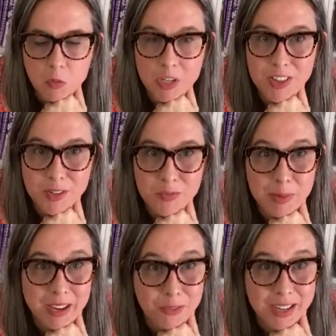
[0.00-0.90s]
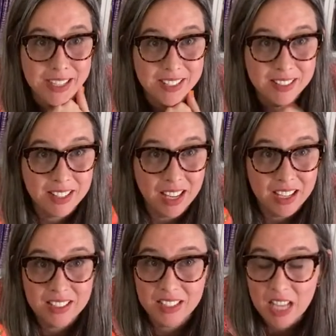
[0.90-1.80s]
one of those Black Friday
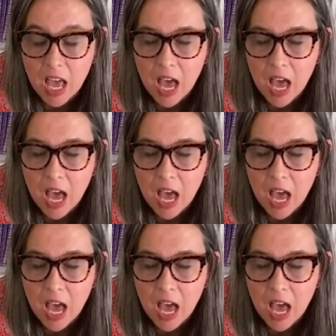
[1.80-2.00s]
gigs